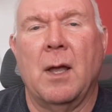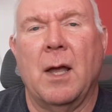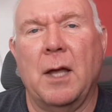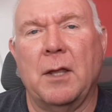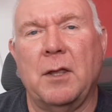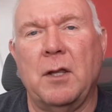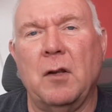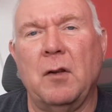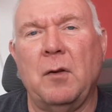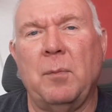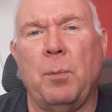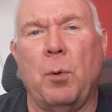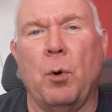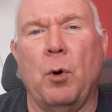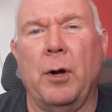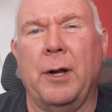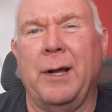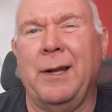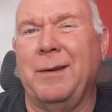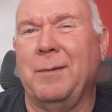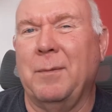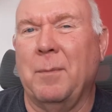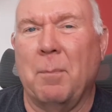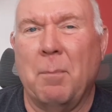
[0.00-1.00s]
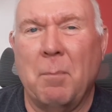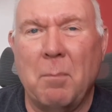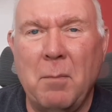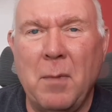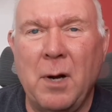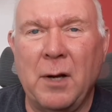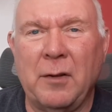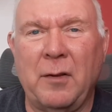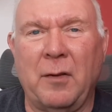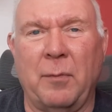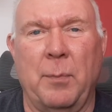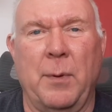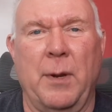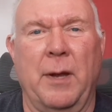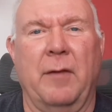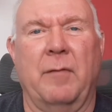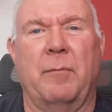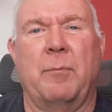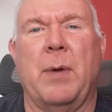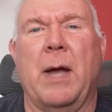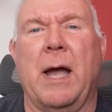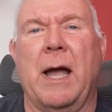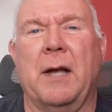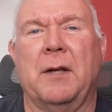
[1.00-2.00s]
At this point, months may
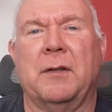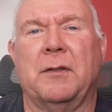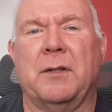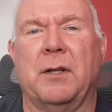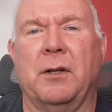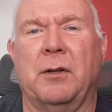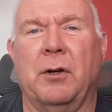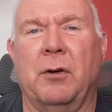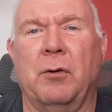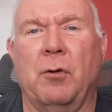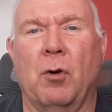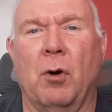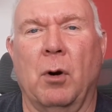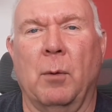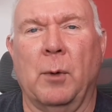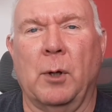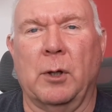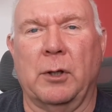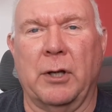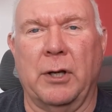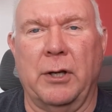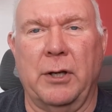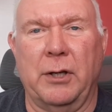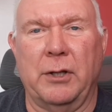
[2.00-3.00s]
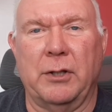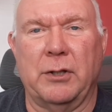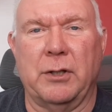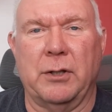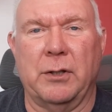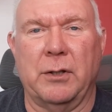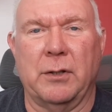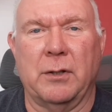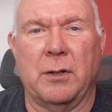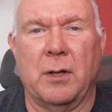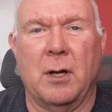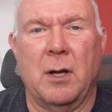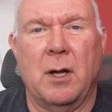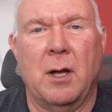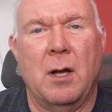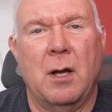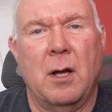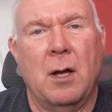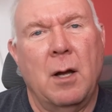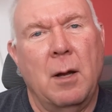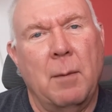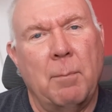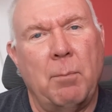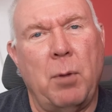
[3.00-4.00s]
have passed under normal conditions
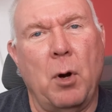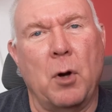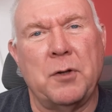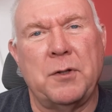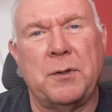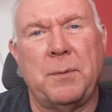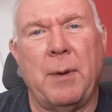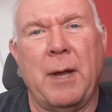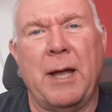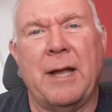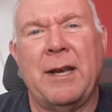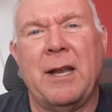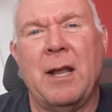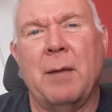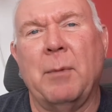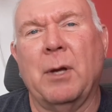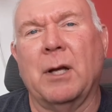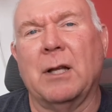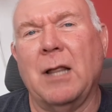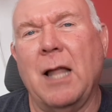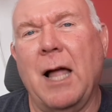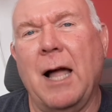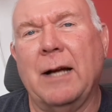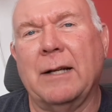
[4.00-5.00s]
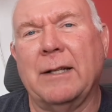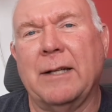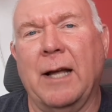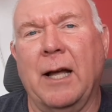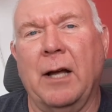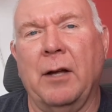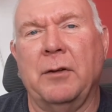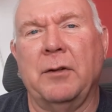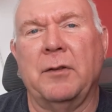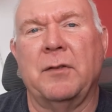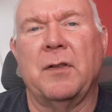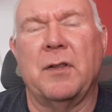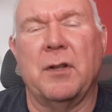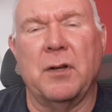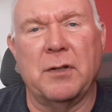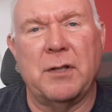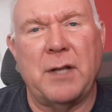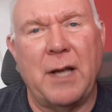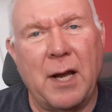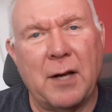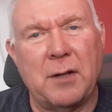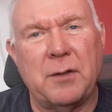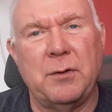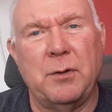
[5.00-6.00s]
post-pandemic lockdowns, there's
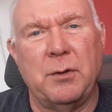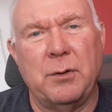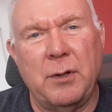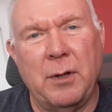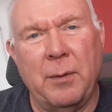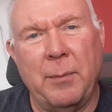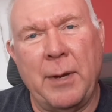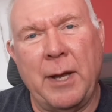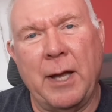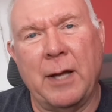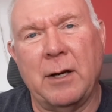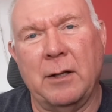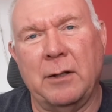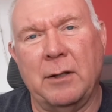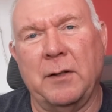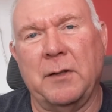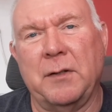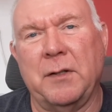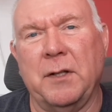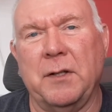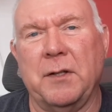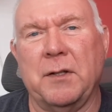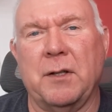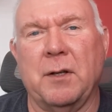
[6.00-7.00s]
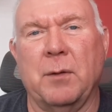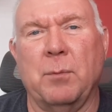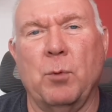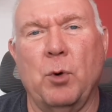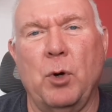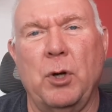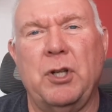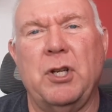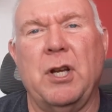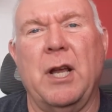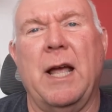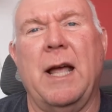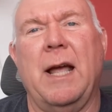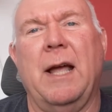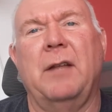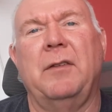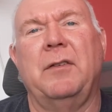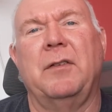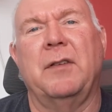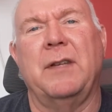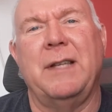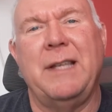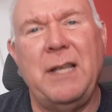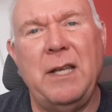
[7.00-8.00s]
extra demand on the system, which
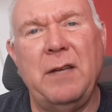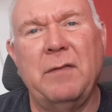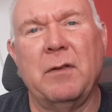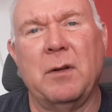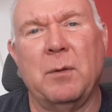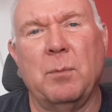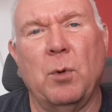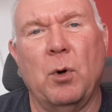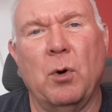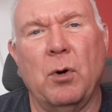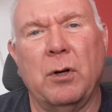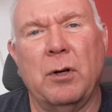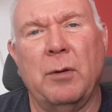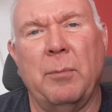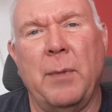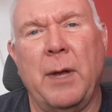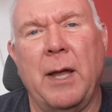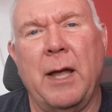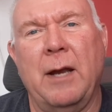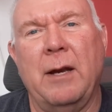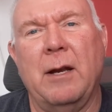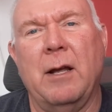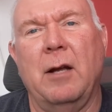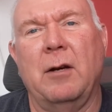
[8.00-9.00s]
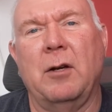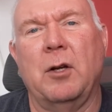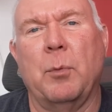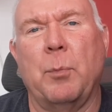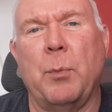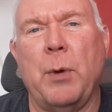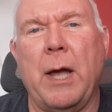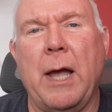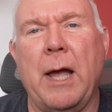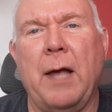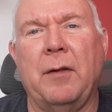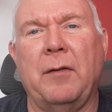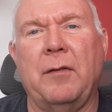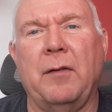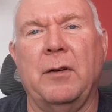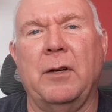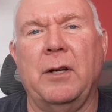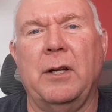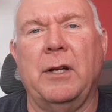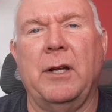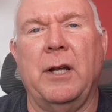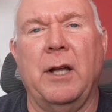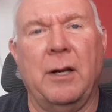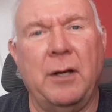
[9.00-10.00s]
adds even more demand on
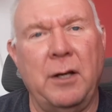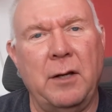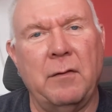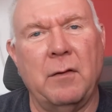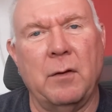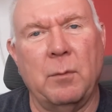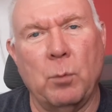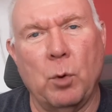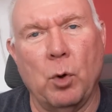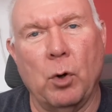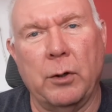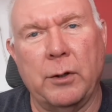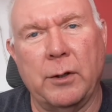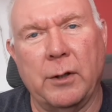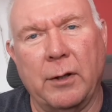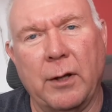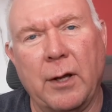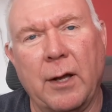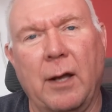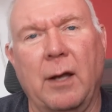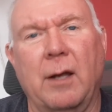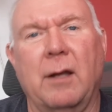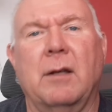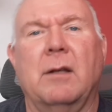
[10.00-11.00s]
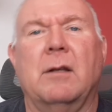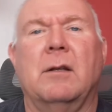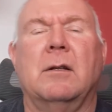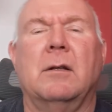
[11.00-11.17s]
capacity and even more delay.